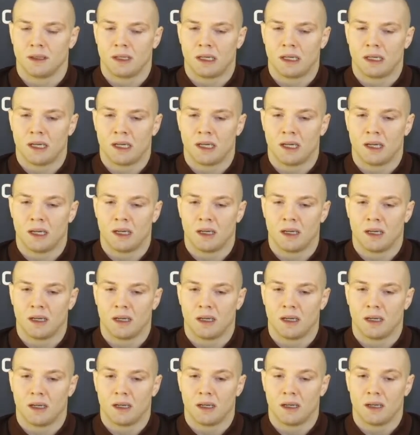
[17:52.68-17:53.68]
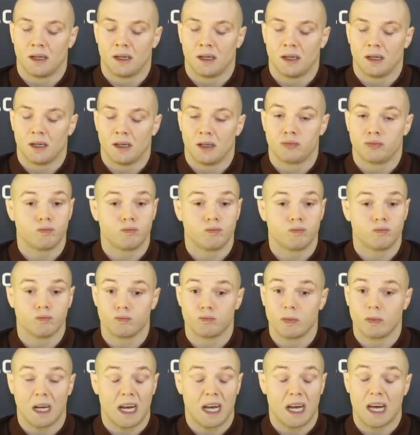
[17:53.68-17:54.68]

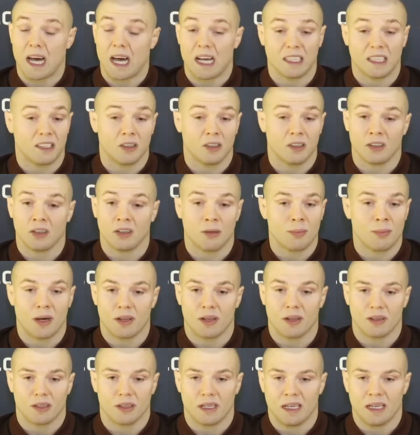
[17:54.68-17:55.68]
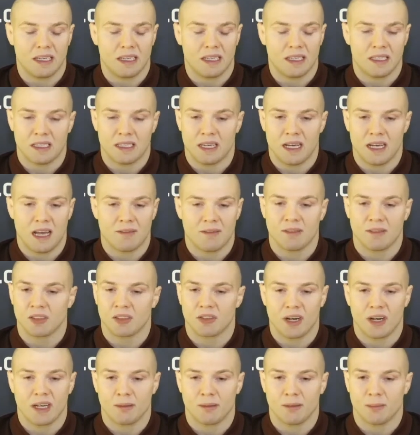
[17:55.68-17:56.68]
I don't know about it. I haven't
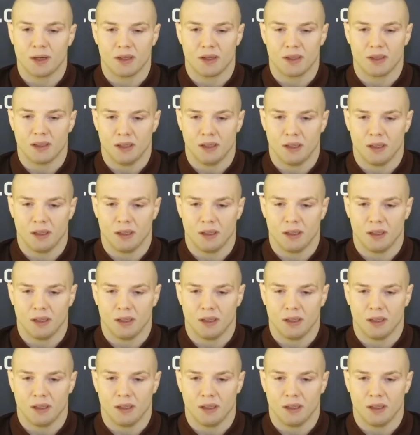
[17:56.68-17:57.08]
read about it.